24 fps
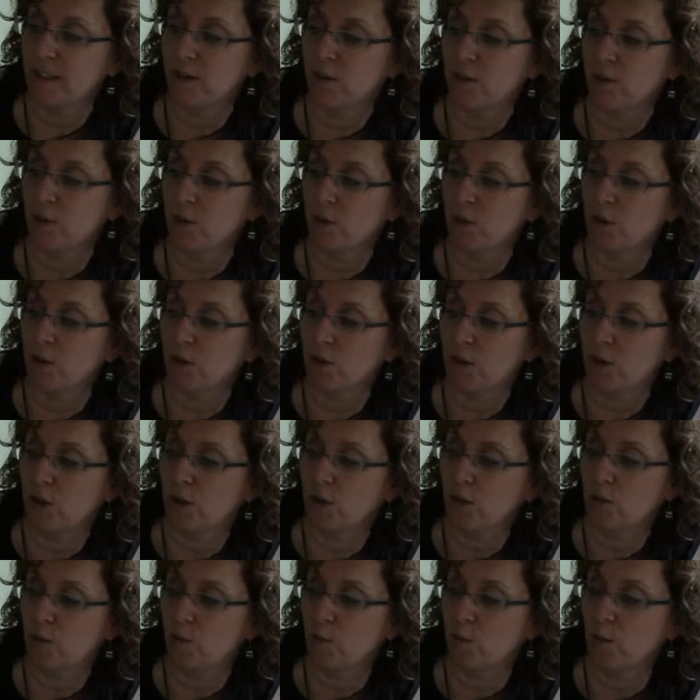Now
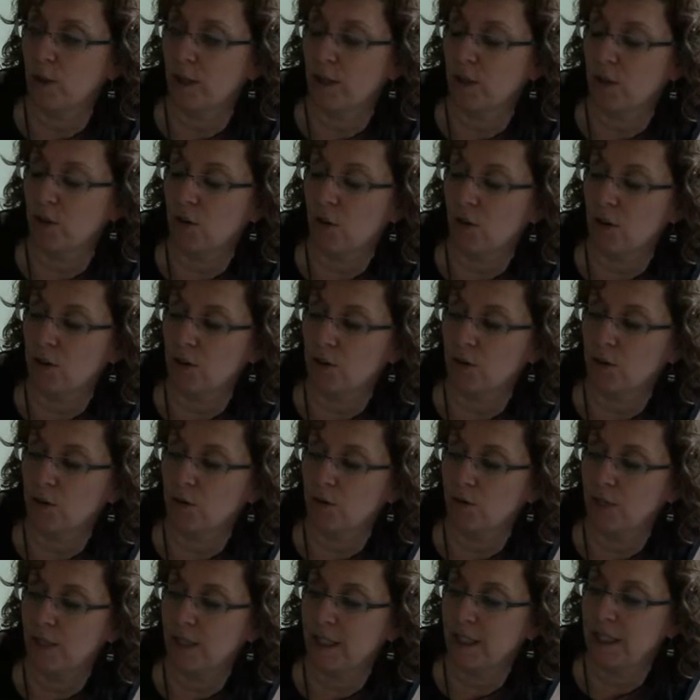we could also
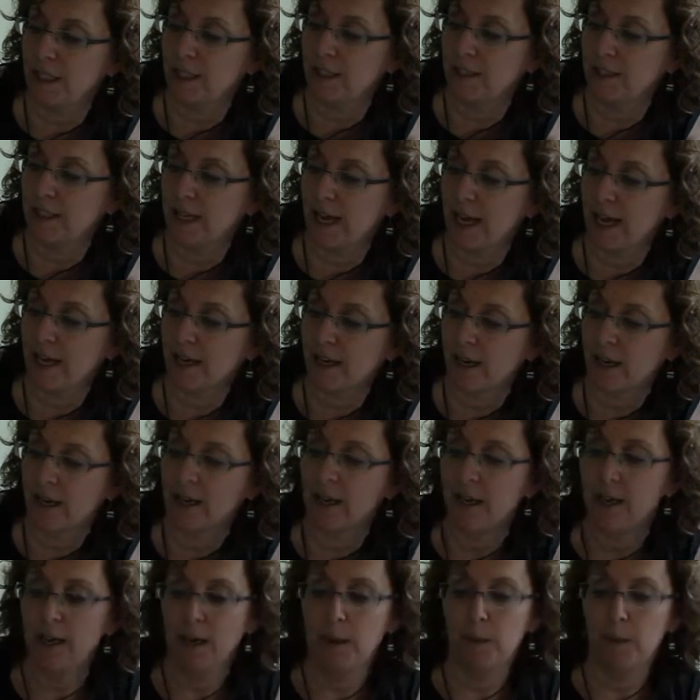use eSATA,